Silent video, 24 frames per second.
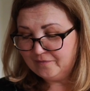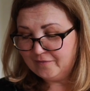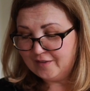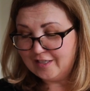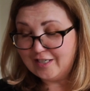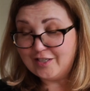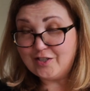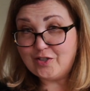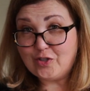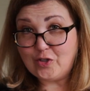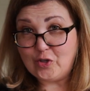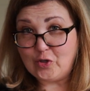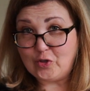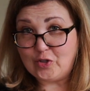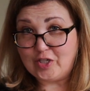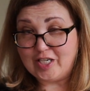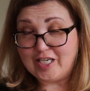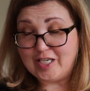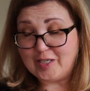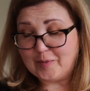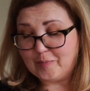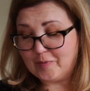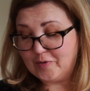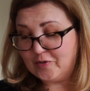There's 2
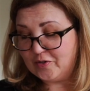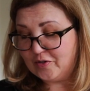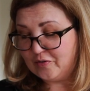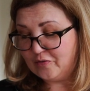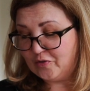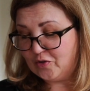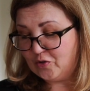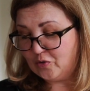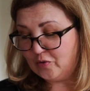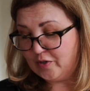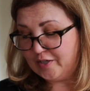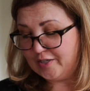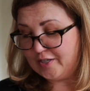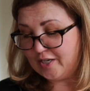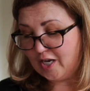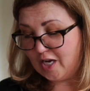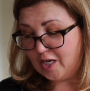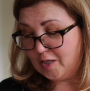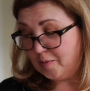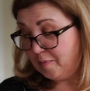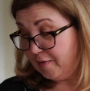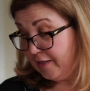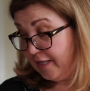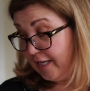teaspoons of soy
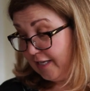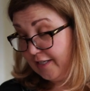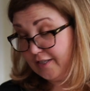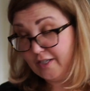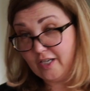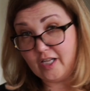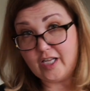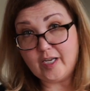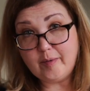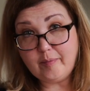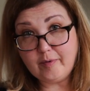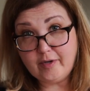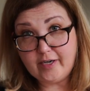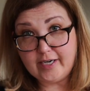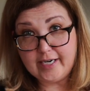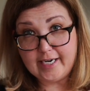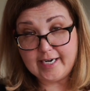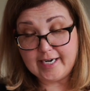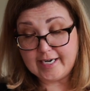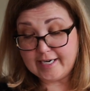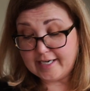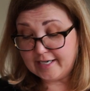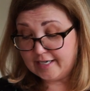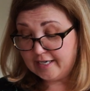sauce, but that's all I put in
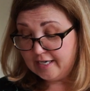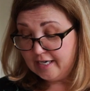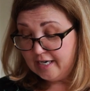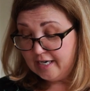it,